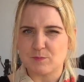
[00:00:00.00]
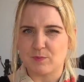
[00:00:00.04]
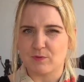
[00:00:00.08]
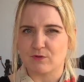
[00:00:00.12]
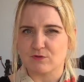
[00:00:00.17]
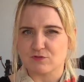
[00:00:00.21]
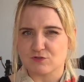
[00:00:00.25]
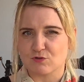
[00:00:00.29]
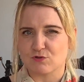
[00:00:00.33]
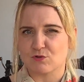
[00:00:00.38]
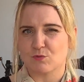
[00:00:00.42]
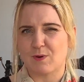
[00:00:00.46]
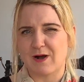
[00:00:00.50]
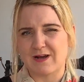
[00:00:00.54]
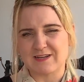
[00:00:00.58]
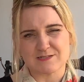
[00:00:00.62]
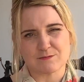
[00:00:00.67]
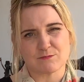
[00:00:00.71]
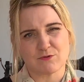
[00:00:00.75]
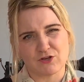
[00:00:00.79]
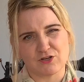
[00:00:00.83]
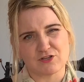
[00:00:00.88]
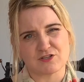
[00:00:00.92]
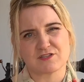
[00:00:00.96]
because otherwise
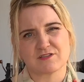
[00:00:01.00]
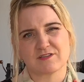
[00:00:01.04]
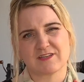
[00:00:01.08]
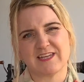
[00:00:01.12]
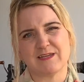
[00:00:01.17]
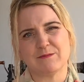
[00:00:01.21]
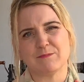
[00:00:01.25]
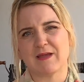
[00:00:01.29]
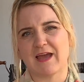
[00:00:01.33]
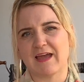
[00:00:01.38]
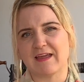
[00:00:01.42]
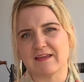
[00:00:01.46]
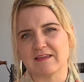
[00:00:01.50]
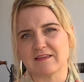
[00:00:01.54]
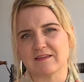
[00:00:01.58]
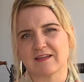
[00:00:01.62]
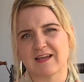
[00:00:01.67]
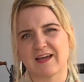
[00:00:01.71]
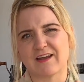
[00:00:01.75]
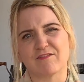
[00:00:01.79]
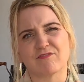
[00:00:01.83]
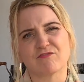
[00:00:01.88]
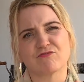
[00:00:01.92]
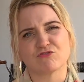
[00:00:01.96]
I'm going to keep getting
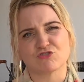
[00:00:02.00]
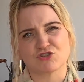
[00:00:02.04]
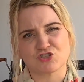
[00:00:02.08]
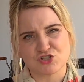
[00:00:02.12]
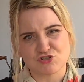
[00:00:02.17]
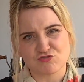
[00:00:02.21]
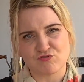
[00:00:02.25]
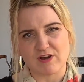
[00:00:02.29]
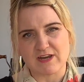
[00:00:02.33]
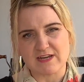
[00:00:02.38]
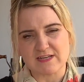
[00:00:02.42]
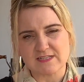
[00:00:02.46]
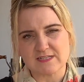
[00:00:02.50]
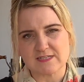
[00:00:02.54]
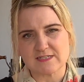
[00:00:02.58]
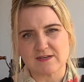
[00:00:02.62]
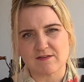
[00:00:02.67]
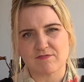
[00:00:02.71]
kind of frustrated